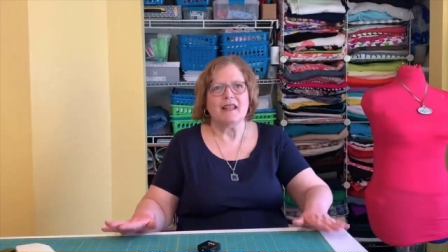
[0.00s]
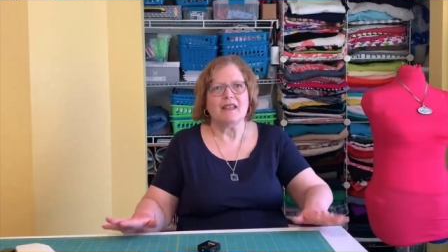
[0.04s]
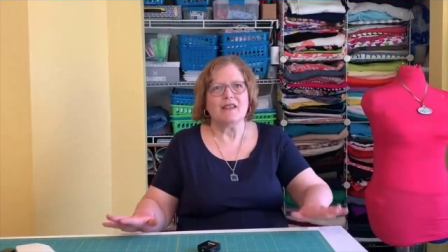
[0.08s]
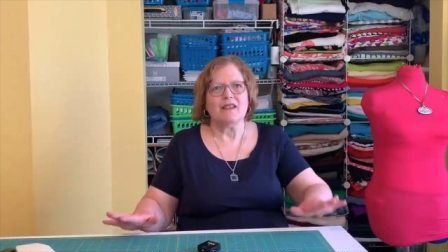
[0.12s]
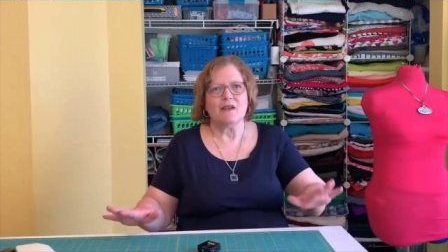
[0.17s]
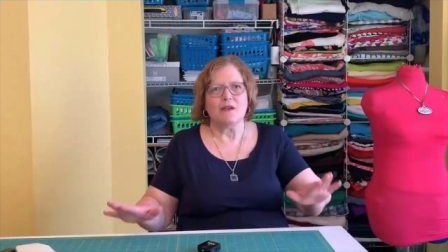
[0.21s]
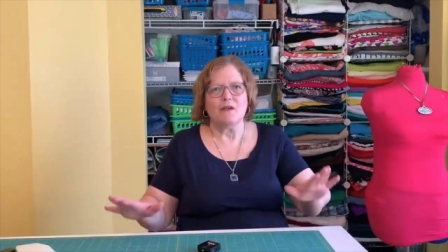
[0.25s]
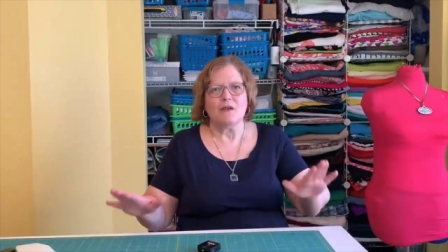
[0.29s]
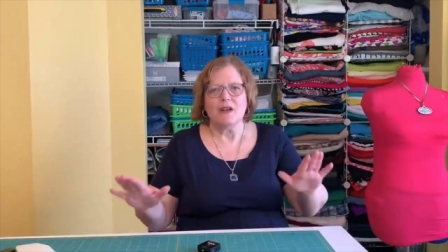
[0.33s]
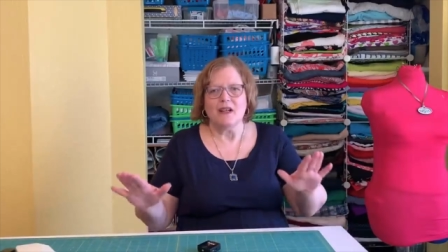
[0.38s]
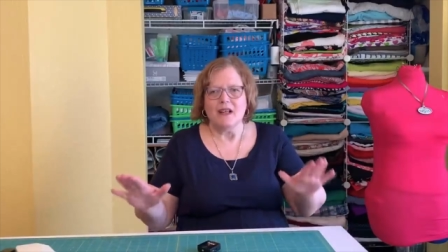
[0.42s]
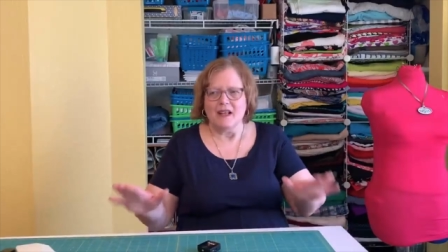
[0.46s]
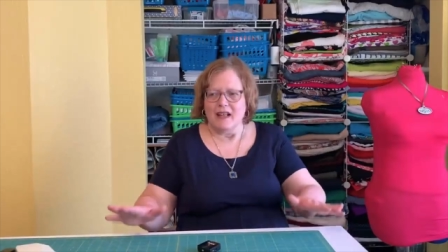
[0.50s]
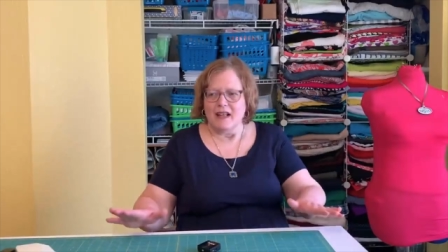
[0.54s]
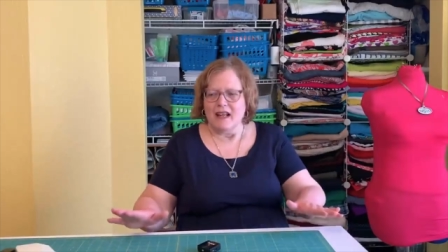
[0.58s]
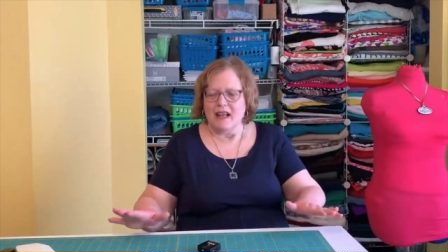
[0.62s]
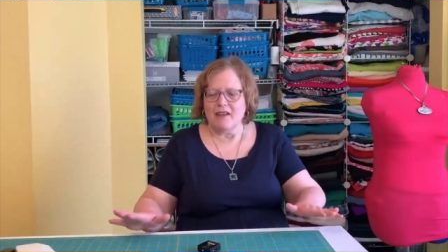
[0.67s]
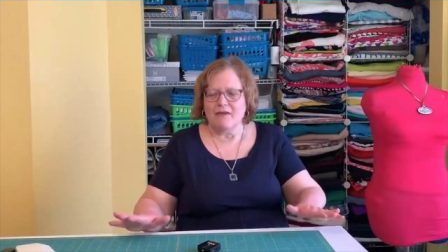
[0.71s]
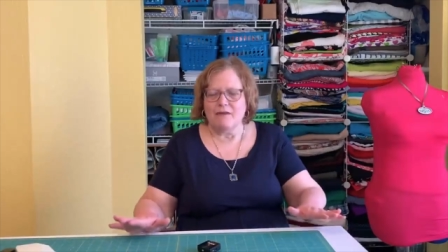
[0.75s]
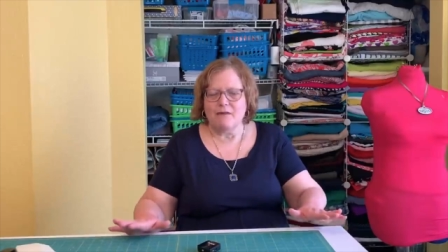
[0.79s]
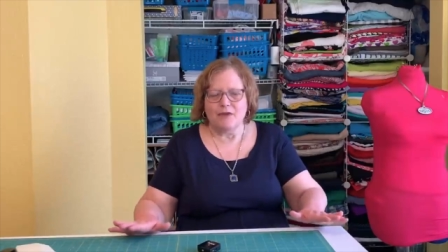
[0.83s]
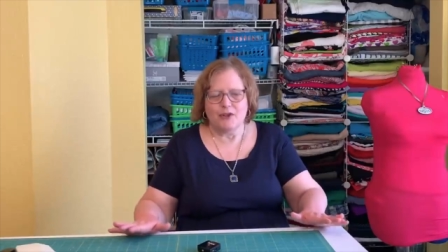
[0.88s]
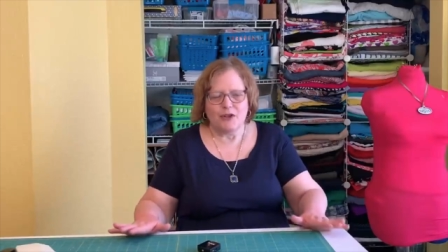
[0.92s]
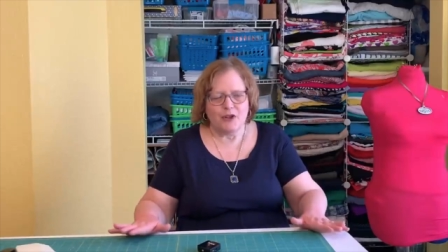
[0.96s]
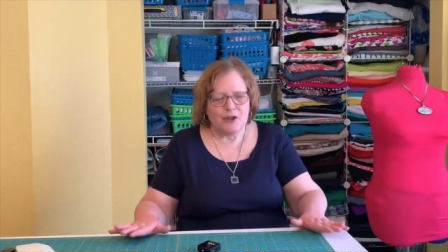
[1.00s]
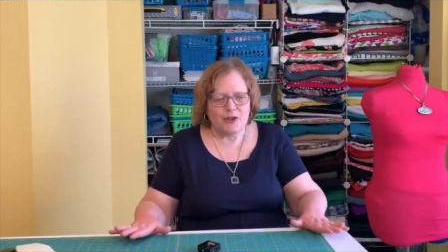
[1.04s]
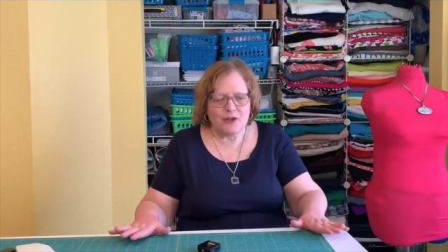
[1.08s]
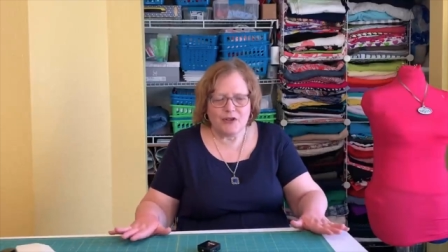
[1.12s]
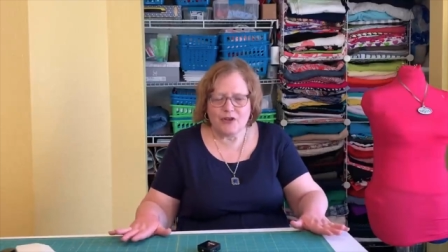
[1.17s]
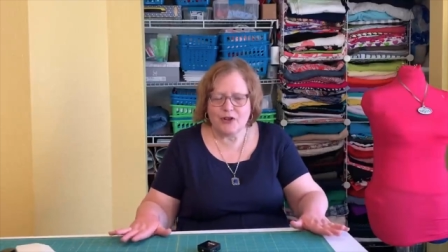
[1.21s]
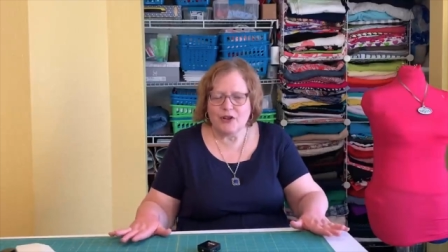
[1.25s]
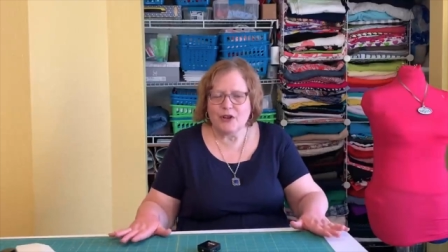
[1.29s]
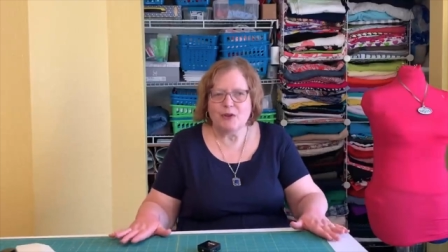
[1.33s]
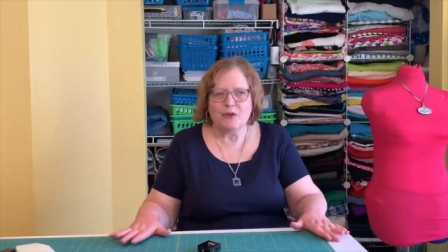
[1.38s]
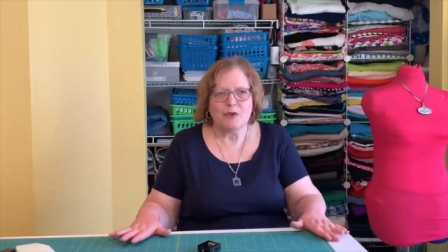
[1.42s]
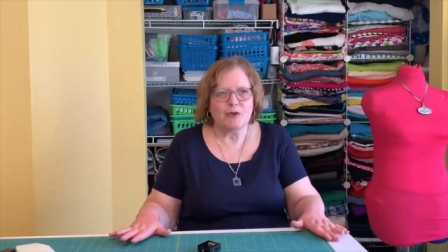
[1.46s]
So if
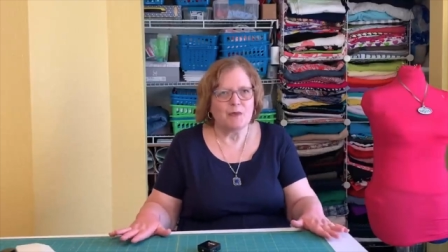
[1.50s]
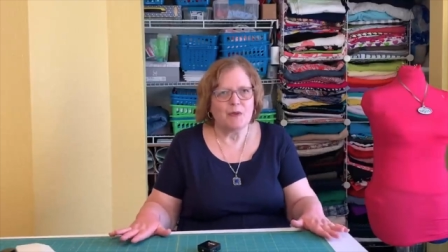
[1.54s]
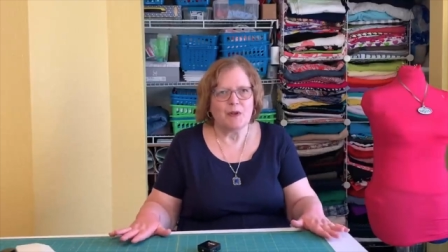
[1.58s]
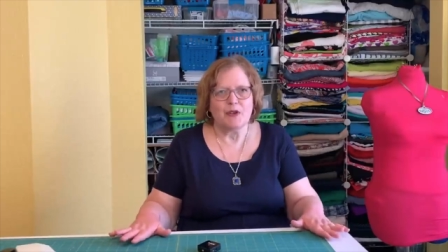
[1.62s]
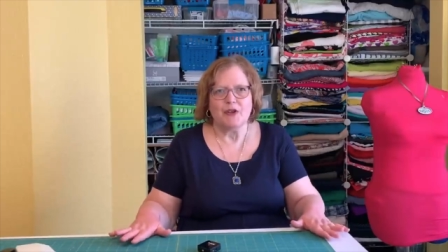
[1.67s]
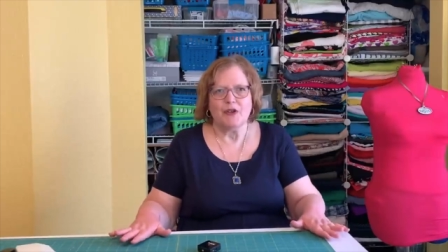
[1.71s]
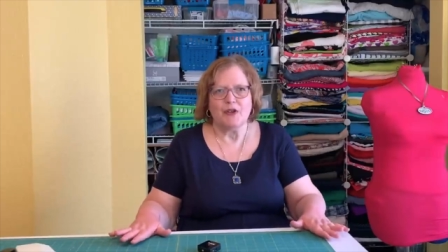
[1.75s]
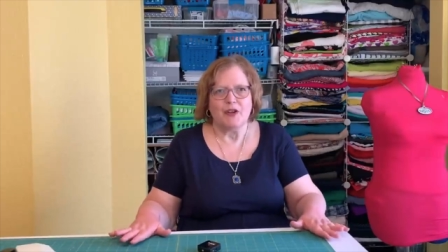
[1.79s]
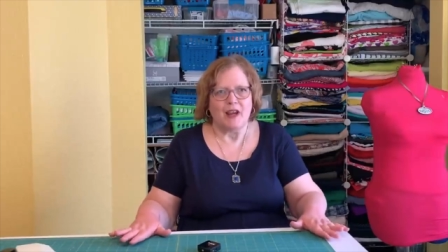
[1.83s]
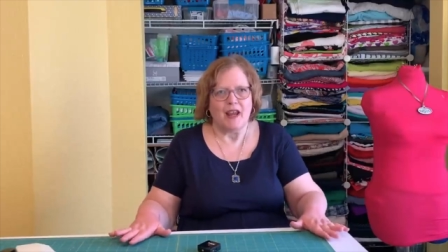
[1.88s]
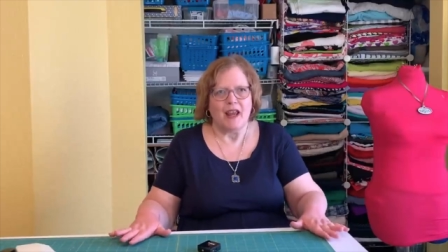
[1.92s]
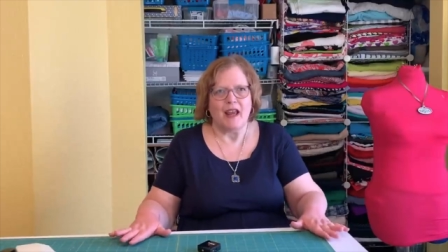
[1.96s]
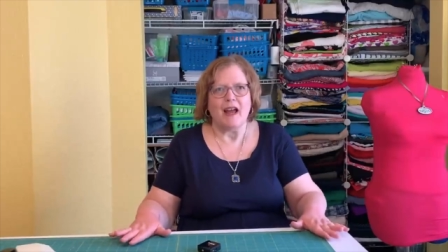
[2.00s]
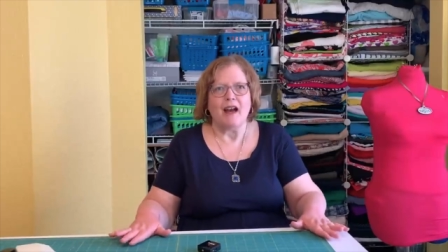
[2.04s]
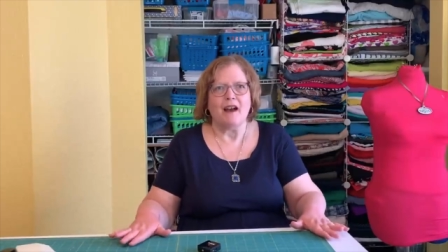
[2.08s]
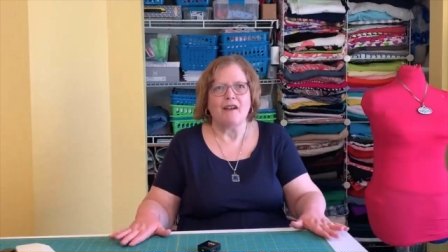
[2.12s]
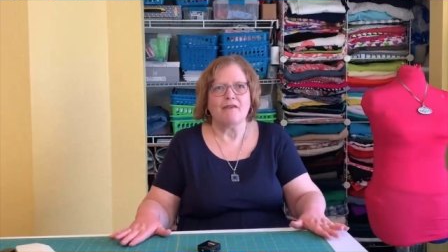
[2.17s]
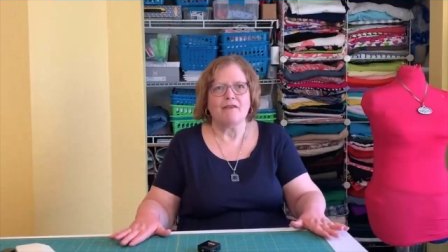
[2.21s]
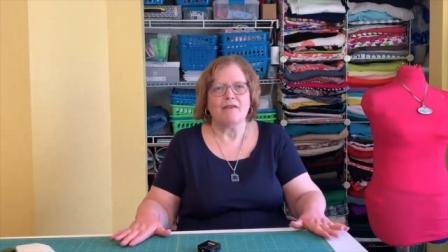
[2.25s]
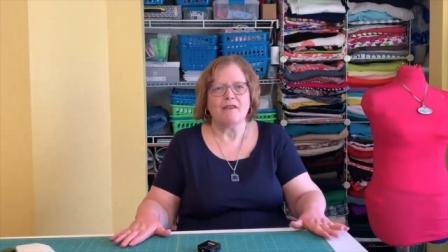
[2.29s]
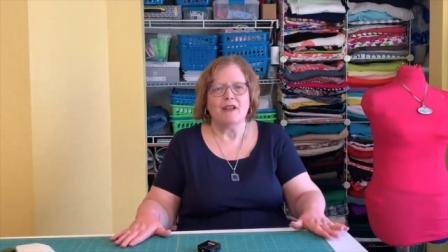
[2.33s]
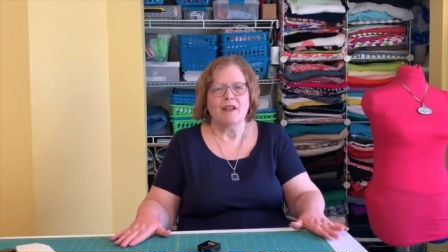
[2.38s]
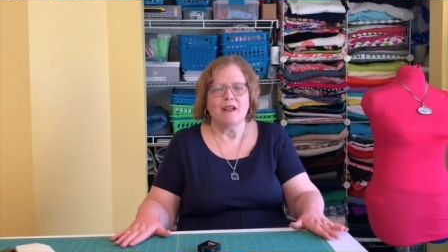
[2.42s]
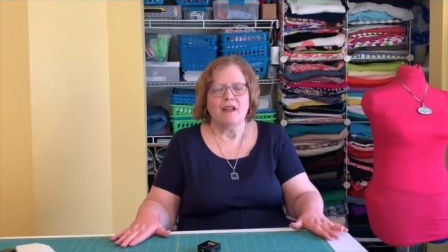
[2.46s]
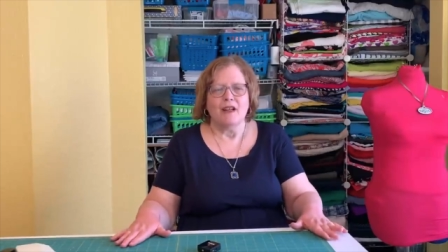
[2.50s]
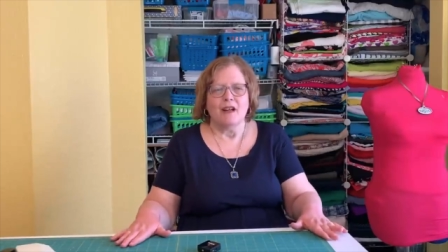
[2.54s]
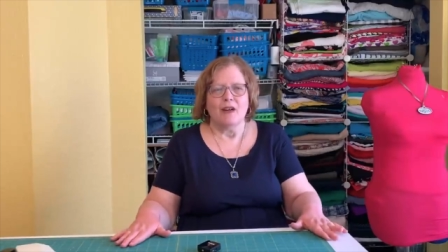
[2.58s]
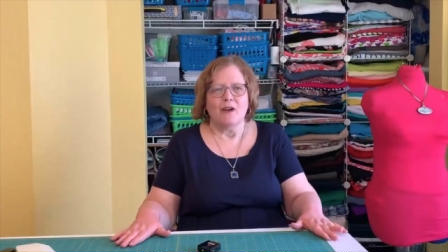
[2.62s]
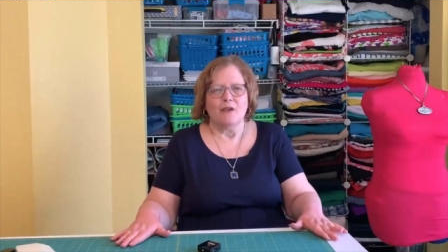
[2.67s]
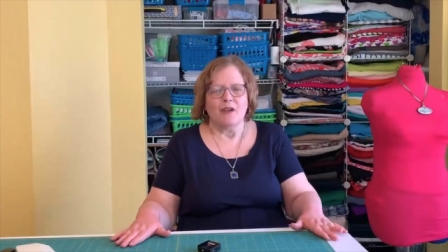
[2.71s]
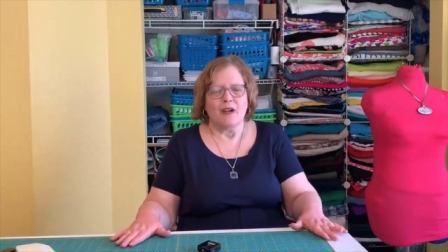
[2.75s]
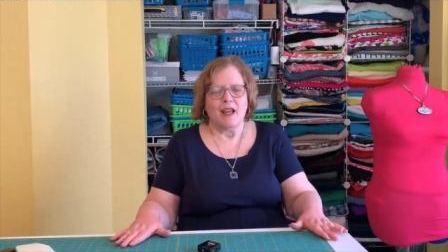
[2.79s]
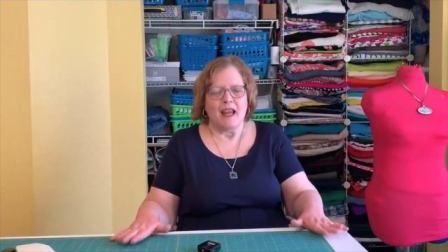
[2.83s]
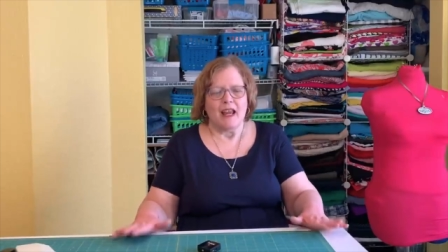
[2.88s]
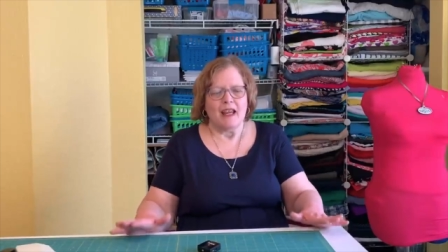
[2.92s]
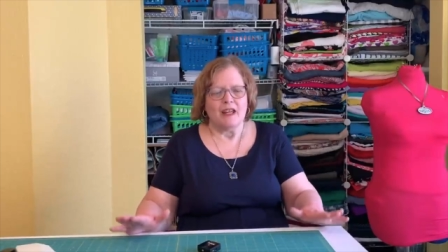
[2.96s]
just use what you have,
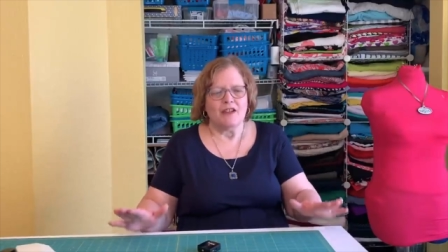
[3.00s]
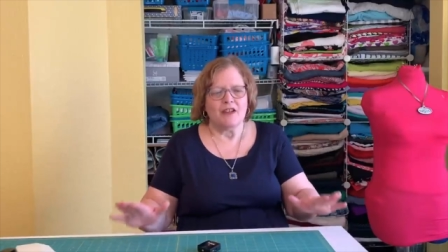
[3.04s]
okay?